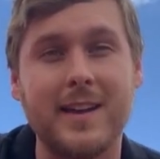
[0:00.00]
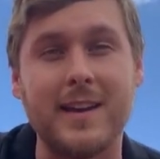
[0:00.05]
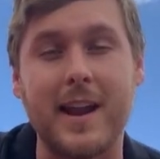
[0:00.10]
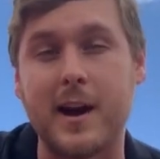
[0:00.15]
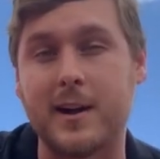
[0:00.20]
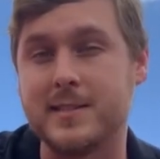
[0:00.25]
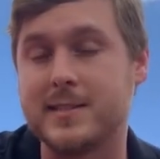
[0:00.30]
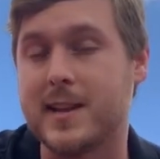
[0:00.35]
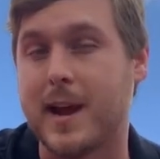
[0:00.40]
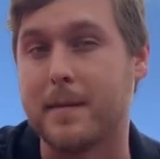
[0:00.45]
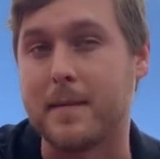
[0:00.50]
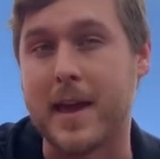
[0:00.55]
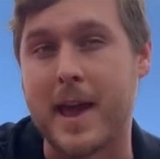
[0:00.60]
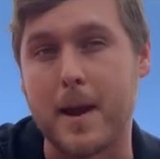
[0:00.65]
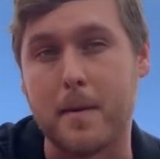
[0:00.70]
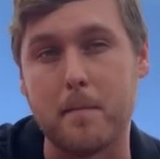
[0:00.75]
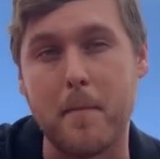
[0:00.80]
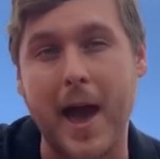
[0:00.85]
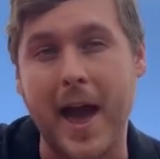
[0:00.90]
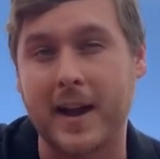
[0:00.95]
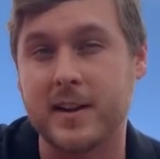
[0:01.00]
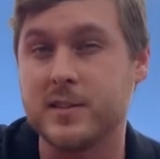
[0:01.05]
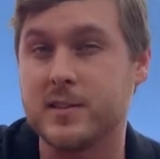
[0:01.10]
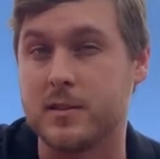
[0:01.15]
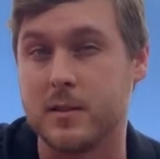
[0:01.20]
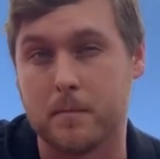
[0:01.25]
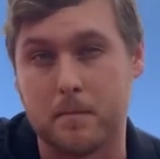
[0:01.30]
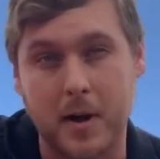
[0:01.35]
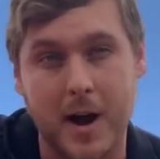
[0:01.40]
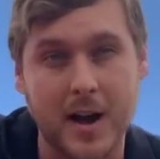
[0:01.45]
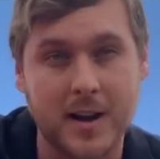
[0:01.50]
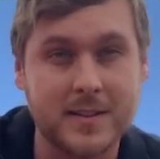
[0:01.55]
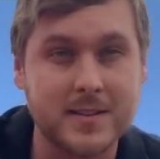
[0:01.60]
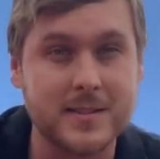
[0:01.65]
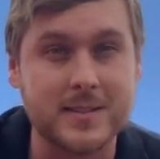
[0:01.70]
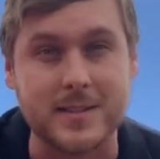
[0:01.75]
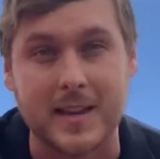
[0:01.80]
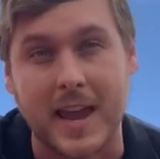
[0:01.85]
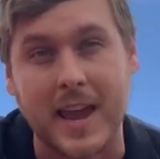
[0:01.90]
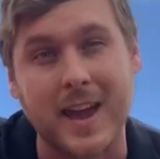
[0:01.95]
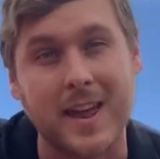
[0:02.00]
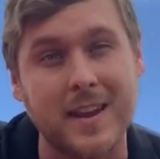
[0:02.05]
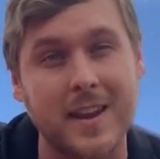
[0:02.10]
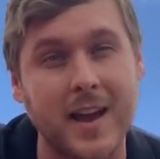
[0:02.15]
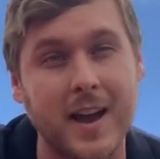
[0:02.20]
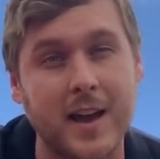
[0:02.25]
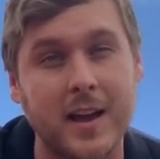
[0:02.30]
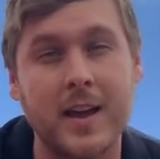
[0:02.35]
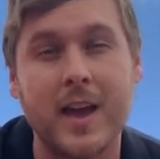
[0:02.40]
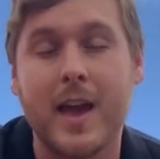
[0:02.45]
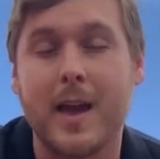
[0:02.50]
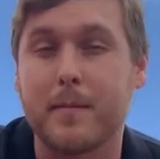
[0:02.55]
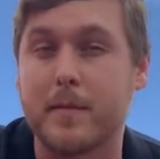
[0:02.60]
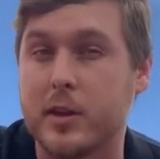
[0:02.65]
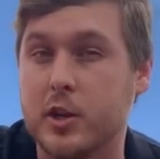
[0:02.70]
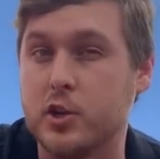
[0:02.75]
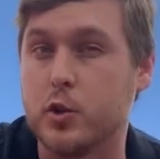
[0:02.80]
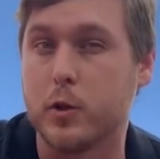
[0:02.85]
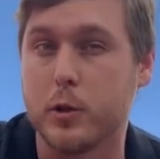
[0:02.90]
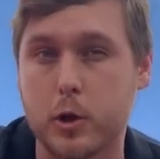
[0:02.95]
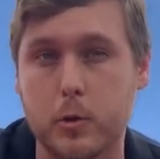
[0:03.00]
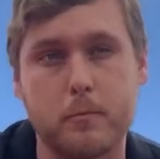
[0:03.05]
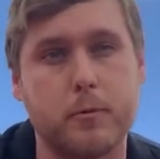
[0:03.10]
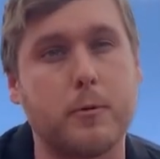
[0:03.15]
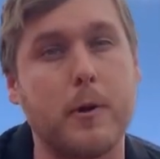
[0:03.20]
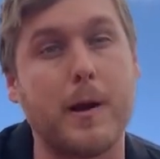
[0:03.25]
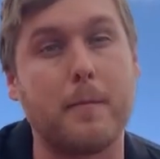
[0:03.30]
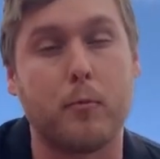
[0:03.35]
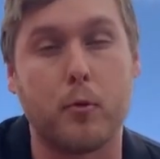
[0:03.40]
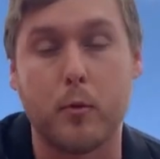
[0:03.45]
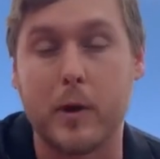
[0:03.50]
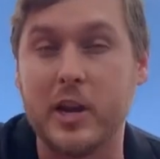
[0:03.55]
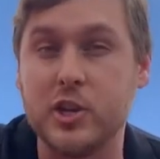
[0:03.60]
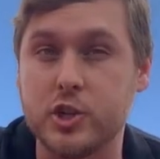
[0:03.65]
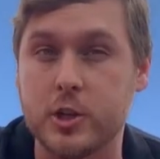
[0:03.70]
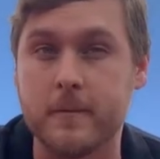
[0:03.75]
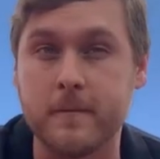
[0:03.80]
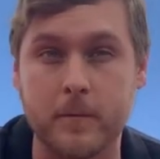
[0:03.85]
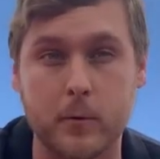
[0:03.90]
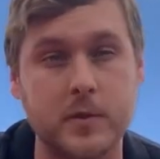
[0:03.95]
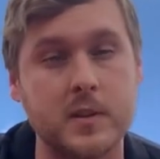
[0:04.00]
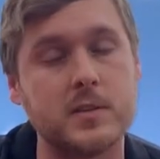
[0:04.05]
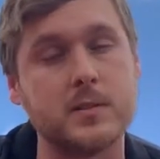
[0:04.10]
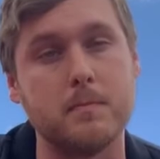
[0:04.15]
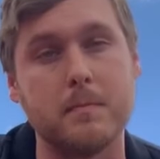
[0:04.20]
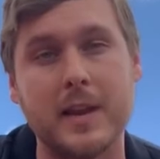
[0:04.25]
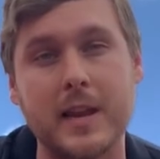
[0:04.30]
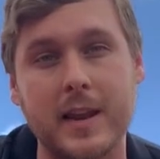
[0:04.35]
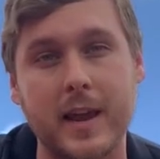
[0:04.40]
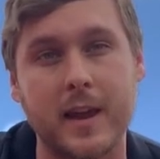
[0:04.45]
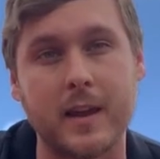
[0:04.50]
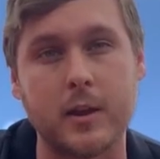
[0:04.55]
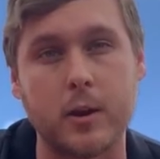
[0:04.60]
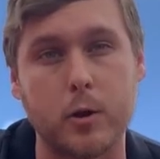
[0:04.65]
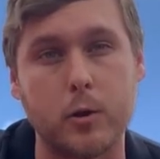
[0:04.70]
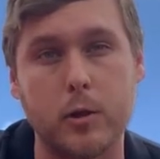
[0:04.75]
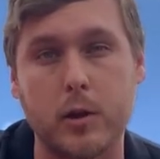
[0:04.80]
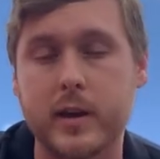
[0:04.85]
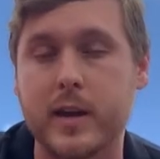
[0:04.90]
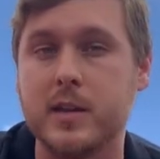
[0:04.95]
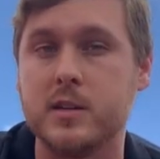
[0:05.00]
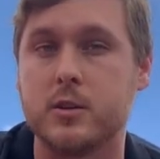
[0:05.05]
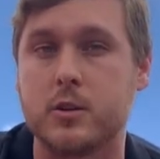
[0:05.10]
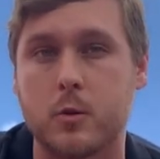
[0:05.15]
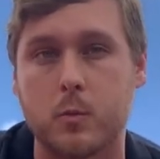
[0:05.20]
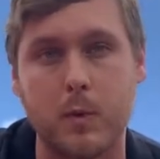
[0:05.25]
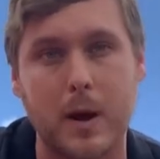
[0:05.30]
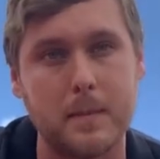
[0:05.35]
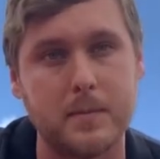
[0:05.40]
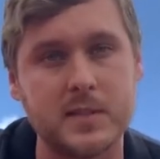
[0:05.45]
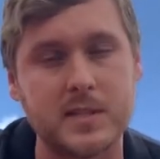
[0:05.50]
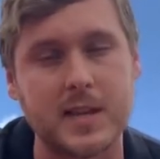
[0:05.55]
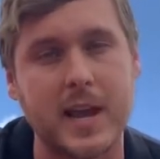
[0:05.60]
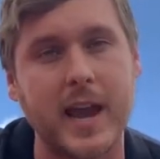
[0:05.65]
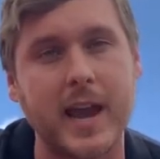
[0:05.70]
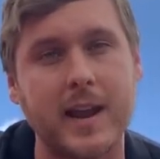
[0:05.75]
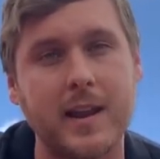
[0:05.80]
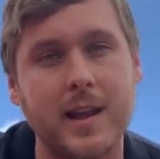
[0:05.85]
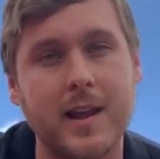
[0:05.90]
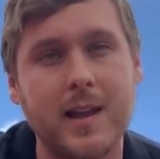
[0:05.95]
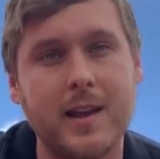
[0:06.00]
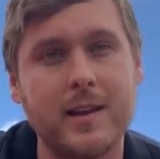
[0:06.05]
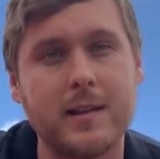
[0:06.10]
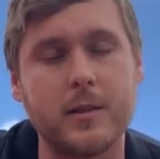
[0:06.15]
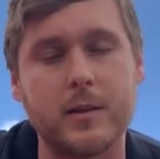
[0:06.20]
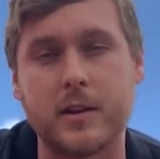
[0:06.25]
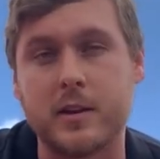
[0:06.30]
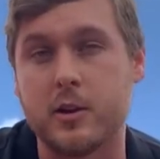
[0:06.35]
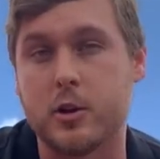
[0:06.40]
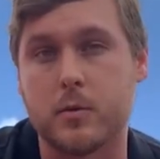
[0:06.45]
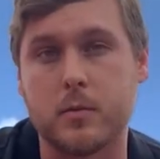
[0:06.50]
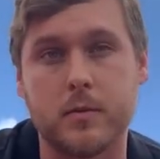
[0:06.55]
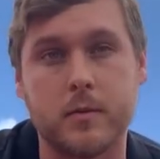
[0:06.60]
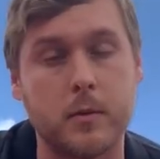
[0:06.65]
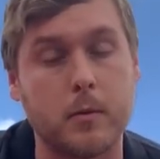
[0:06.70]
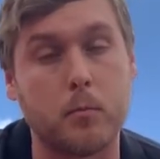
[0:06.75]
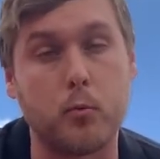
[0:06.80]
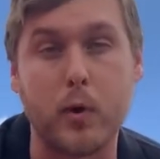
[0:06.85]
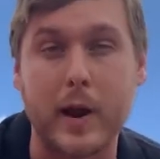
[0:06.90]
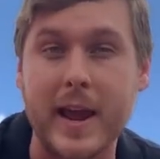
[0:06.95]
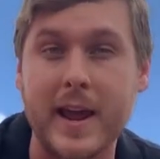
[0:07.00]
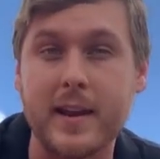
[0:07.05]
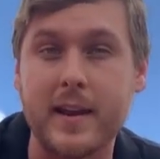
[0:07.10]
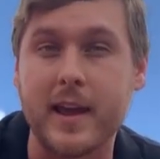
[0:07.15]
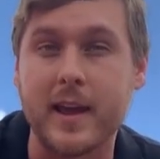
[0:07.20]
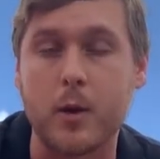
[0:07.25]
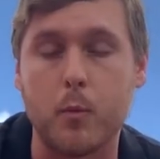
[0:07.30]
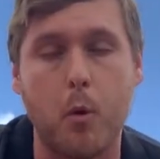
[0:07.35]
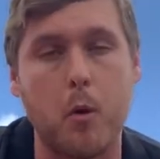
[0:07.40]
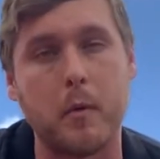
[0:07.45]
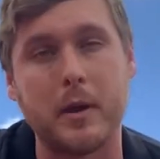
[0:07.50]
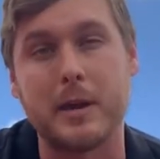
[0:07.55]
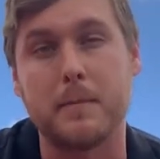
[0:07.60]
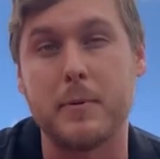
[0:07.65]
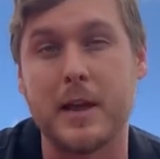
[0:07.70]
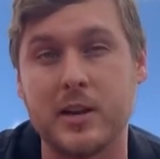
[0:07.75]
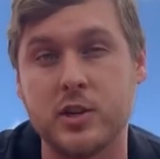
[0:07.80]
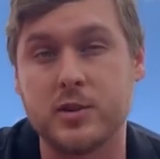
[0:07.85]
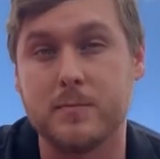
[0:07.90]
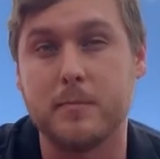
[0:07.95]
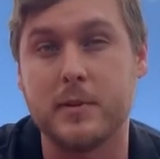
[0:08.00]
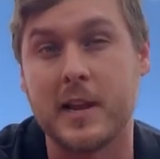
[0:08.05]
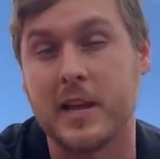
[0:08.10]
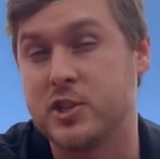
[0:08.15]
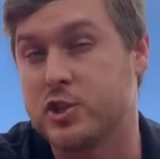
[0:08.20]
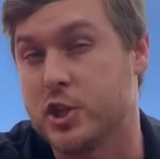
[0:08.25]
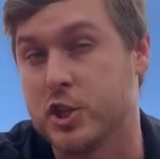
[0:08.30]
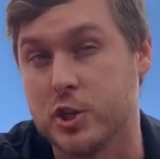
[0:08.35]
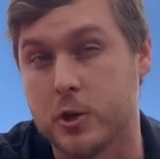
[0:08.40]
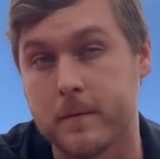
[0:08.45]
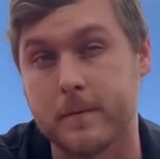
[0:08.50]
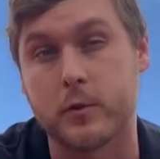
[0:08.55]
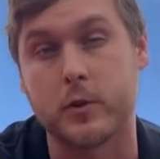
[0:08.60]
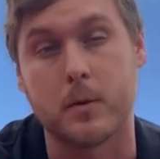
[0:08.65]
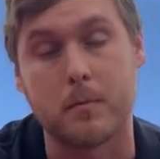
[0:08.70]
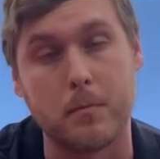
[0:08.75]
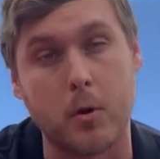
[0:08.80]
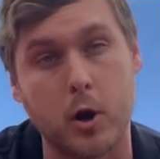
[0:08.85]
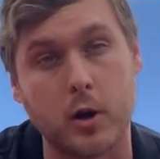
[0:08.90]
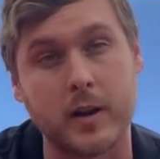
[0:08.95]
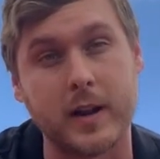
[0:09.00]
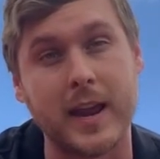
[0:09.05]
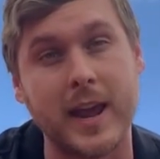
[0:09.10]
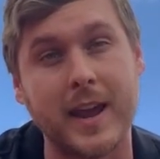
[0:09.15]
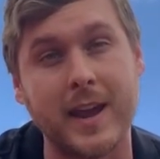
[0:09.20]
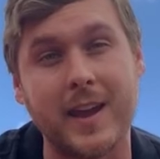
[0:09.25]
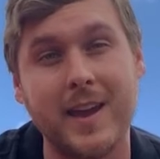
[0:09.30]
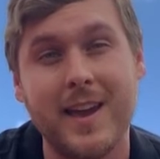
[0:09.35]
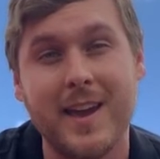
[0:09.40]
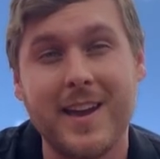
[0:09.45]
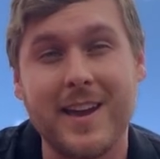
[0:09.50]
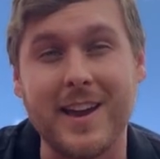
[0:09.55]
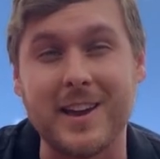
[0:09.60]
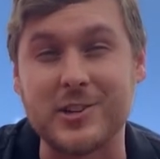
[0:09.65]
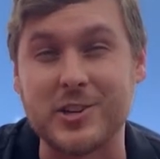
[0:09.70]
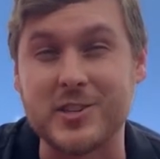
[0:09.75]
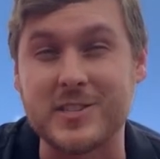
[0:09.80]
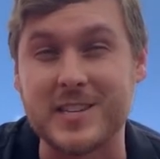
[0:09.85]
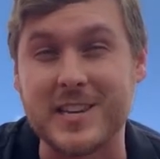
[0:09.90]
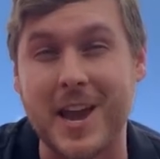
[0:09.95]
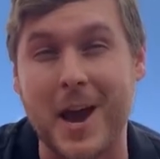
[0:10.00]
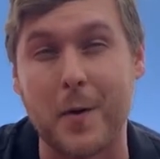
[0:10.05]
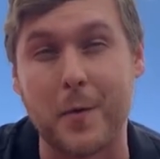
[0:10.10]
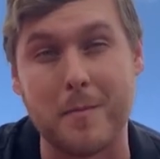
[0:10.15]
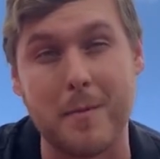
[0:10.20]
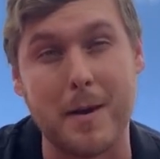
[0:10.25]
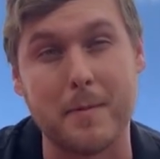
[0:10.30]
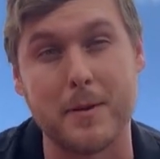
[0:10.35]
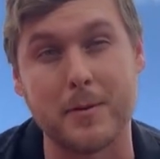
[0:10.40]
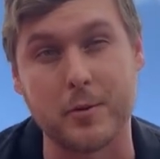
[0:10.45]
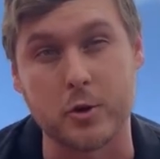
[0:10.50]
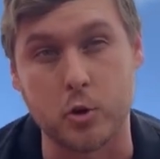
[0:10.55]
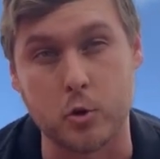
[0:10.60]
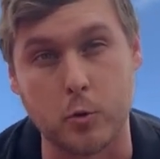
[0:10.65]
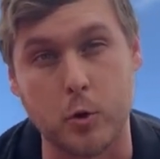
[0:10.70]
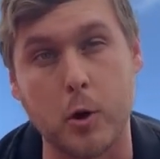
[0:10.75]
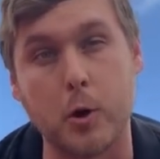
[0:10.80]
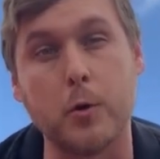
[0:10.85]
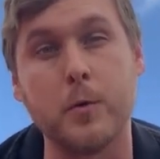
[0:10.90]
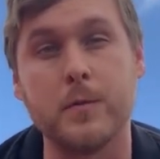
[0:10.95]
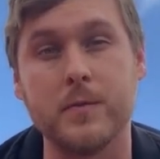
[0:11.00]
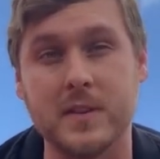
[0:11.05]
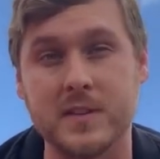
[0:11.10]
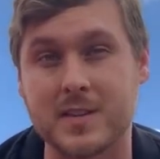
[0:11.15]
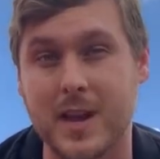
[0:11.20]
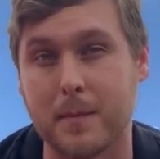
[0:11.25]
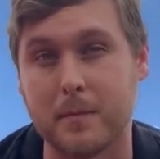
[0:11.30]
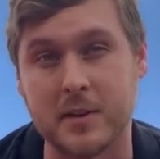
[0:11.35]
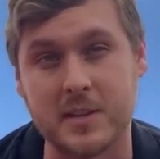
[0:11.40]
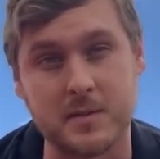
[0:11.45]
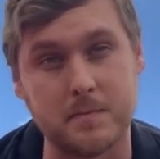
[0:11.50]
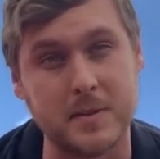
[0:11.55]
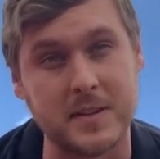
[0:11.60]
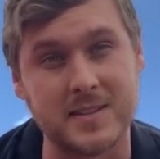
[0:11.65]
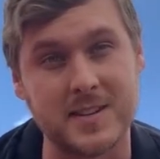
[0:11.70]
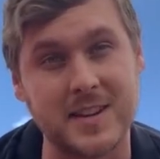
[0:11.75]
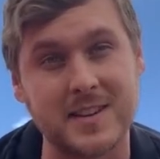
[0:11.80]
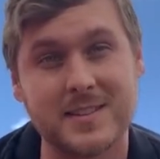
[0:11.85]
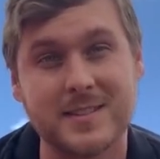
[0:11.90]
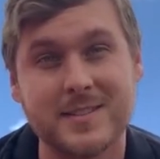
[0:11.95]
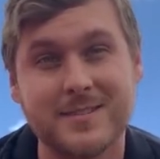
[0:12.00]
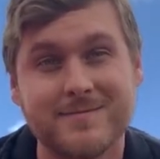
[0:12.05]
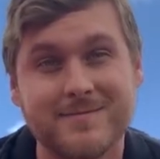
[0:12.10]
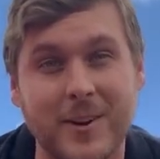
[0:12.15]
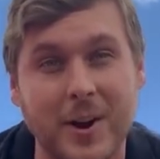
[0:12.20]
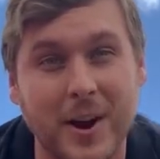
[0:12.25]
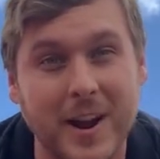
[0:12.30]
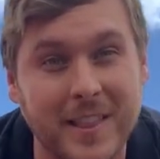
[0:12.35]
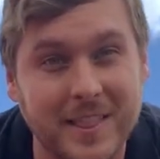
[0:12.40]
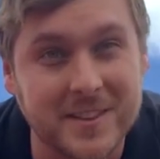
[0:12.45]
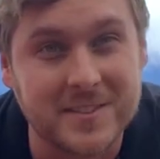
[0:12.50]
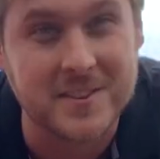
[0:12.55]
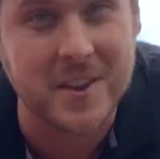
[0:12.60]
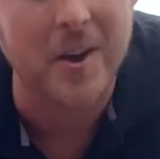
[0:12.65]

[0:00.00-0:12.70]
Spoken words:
Now it's time to head back to the Bucks and gonna do a little preparation for this meeting, you know, look into their website, look into their branding and what we could potentially do for their marketing, and just see how we might be able to grow this company's business. Alright, let's